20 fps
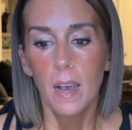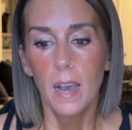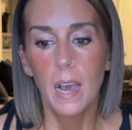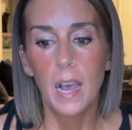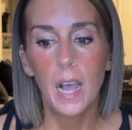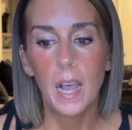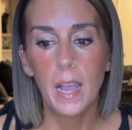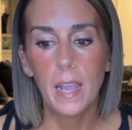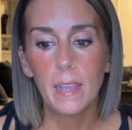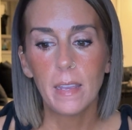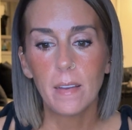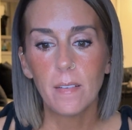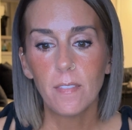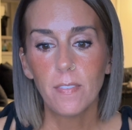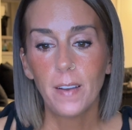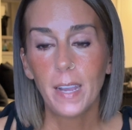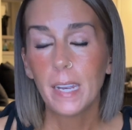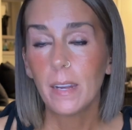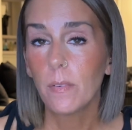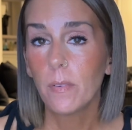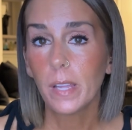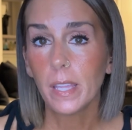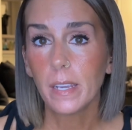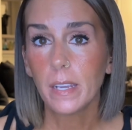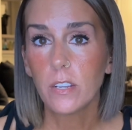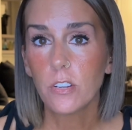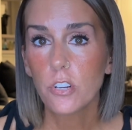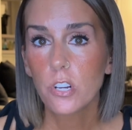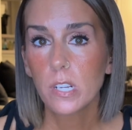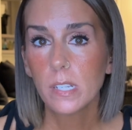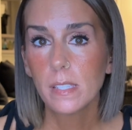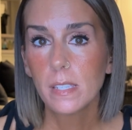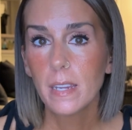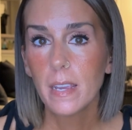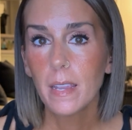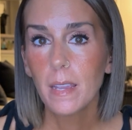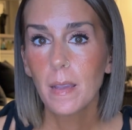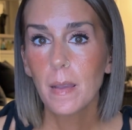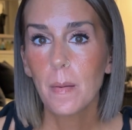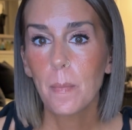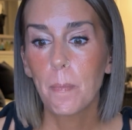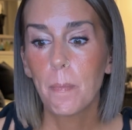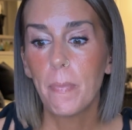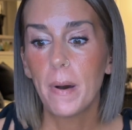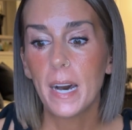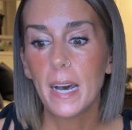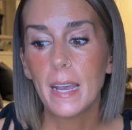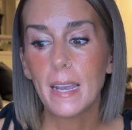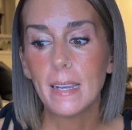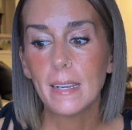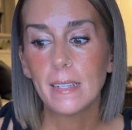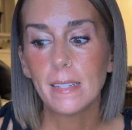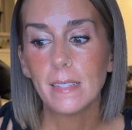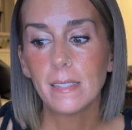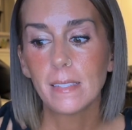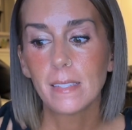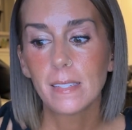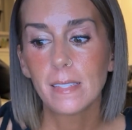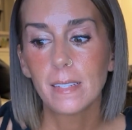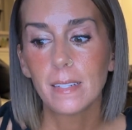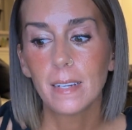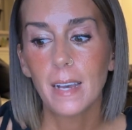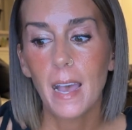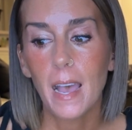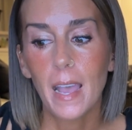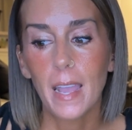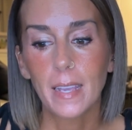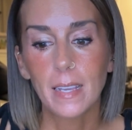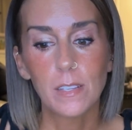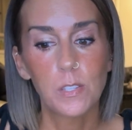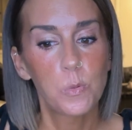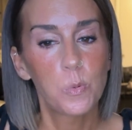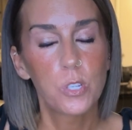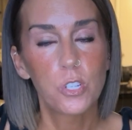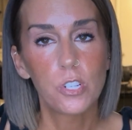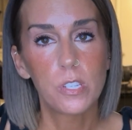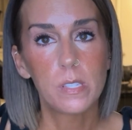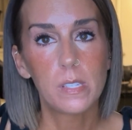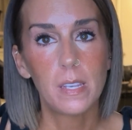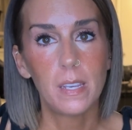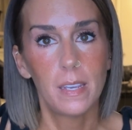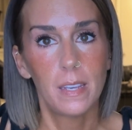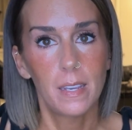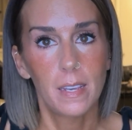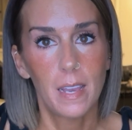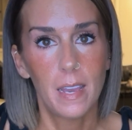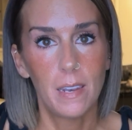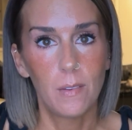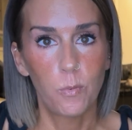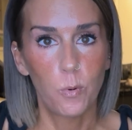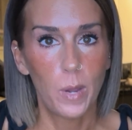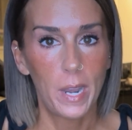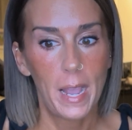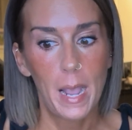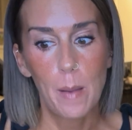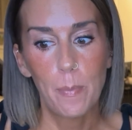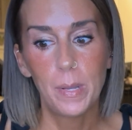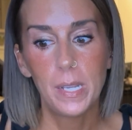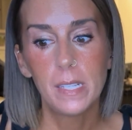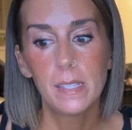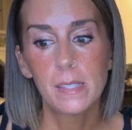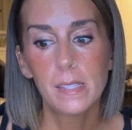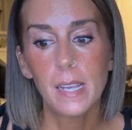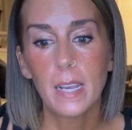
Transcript: I find it really interesting, but I guess we'll just see kind of what happens.